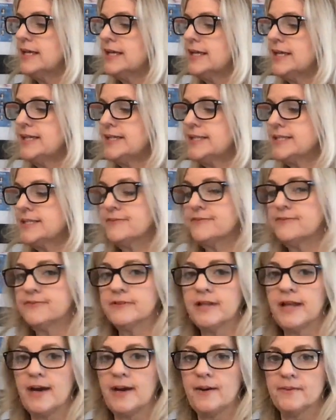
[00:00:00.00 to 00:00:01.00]
Eats
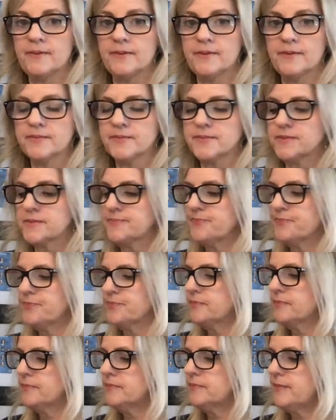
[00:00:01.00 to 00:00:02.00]
flowers.
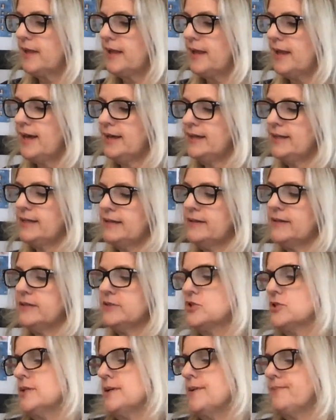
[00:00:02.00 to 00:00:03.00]
Annie
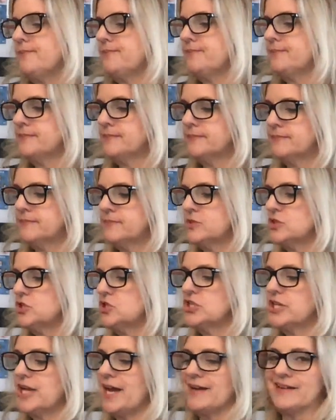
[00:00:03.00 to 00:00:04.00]
nudged him.
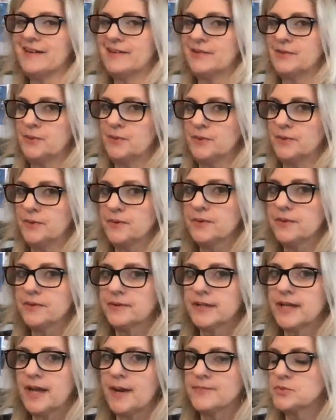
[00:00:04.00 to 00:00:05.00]
Jack ignored her
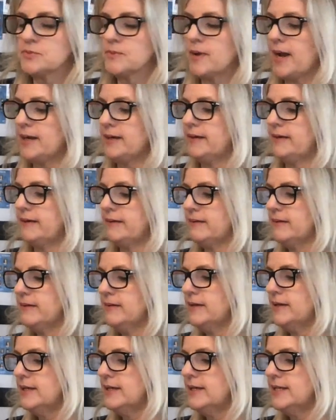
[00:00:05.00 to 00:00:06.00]
and kept writing.
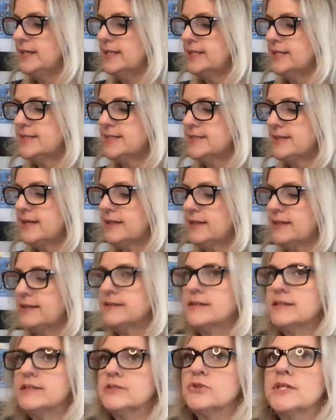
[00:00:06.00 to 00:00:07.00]
He studied
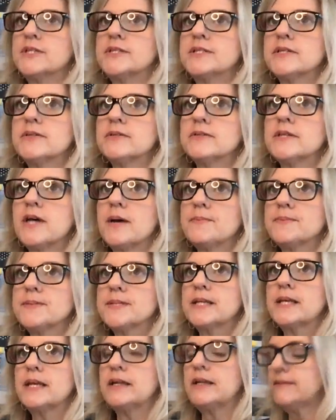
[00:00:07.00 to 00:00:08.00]
the triceratops
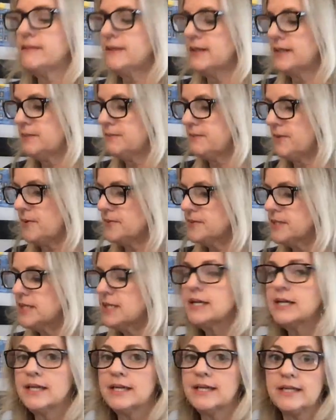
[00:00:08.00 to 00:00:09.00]
again, and then he wrote,
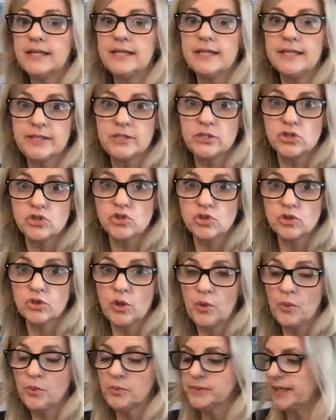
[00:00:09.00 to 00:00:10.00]
Eat
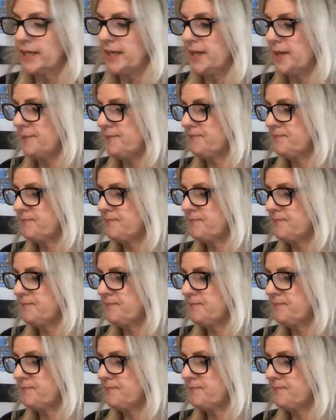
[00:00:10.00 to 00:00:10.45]
slowly.